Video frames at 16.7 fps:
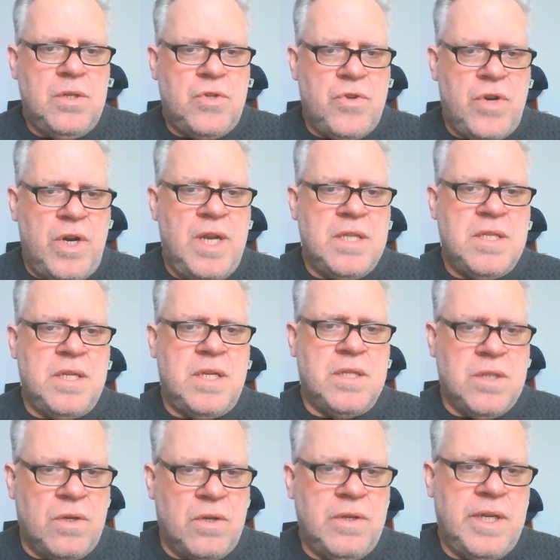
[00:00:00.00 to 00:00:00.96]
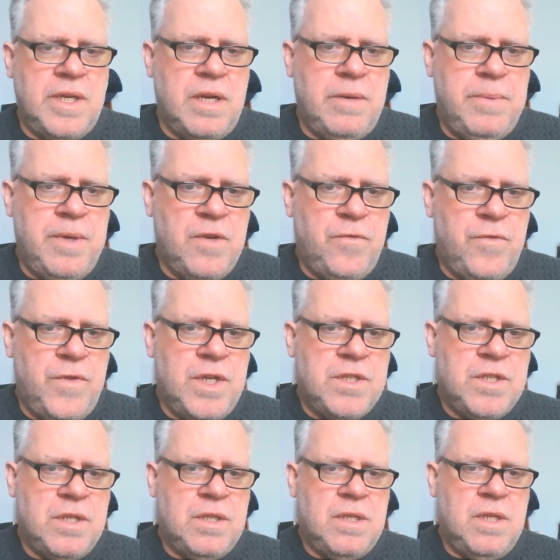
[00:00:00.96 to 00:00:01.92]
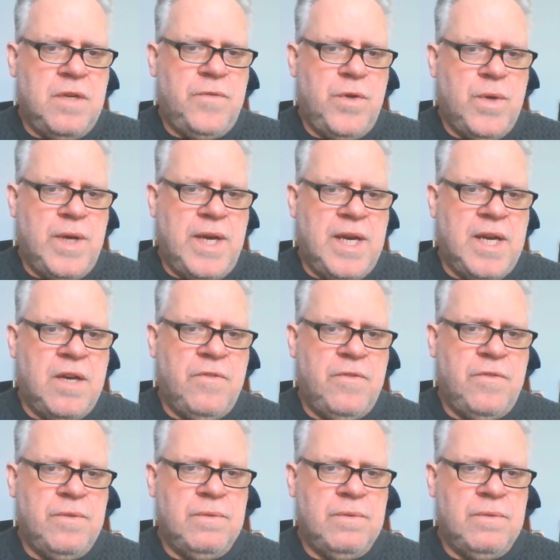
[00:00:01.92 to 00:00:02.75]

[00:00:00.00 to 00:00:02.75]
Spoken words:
transit is only going to be efficient if you have